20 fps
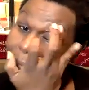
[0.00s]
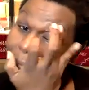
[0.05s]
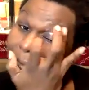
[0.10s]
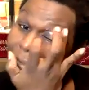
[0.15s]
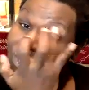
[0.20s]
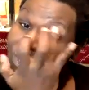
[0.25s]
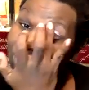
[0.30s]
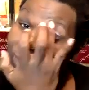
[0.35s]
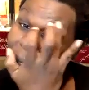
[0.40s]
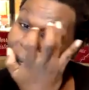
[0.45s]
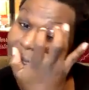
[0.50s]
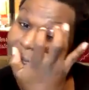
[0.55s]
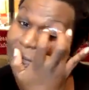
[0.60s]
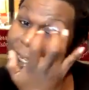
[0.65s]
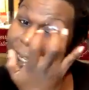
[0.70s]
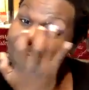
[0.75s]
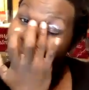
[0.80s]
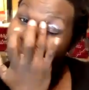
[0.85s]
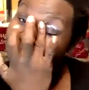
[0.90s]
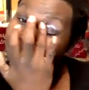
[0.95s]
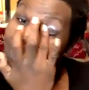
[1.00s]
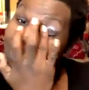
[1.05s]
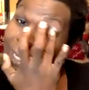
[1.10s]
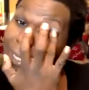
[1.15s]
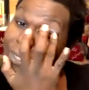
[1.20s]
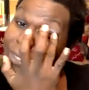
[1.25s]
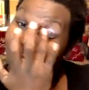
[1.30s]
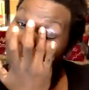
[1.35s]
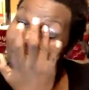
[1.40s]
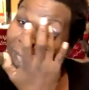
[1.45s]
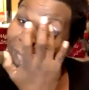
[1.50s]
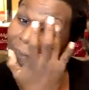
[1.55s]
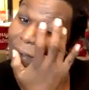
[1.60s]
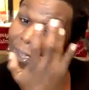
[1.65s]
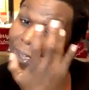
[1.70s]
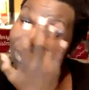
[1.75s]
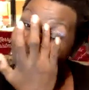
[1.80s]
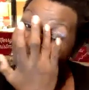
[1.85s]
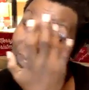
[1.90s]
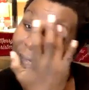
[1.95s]
address the needs that you have. I
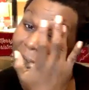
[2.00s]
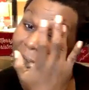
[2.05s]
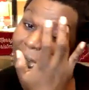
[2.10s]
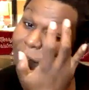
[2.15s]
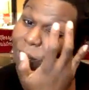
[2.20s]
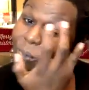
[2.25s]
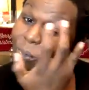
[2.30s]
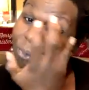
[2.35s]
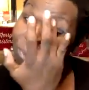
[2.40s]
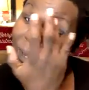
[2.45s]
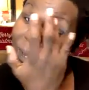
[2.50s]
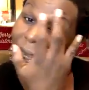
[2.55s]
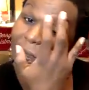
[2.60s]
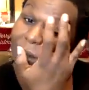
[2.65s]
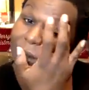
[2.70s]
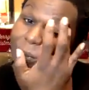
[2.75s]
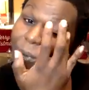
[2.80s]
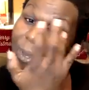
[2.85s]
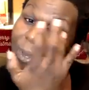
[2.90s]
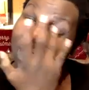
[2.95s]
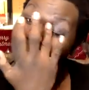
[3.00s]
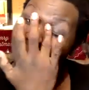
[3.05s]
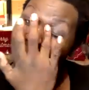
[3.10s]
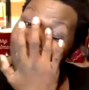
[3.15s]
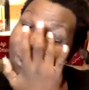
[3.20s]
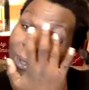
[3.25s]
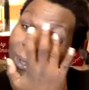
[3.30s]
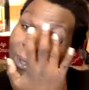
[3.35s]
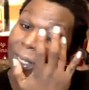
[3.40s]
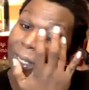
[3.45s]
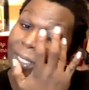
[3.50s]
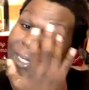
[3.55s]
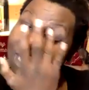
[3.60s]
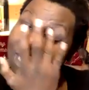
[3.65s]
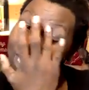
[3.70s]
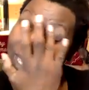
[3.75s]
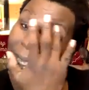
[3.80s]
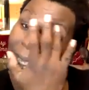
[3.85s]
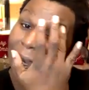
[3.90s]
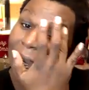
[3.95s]
used to have really, really oily
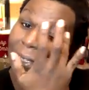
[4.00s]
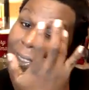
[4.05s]
skin.